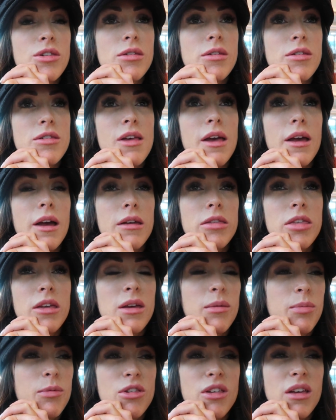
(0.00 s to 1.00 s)
was like, I
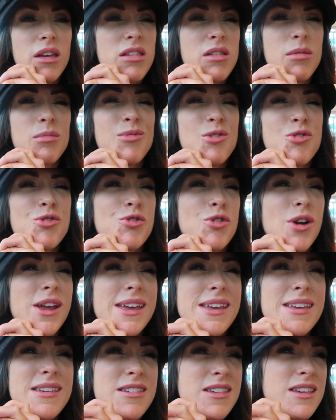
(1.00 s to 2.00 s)
think it was like some
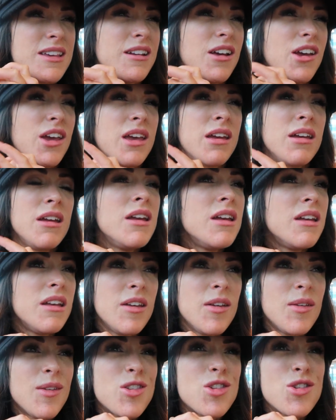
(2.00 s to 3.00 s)
crazy, like
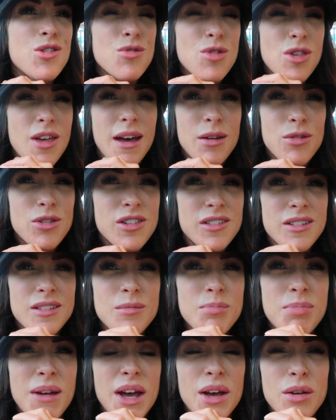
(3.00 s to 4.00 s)

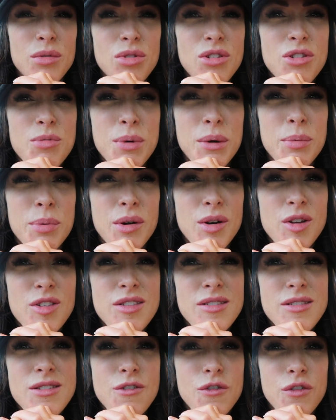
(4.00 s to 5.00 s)
£2,000 per
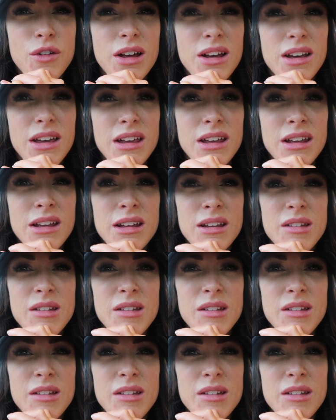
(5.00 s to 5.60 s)
person to fly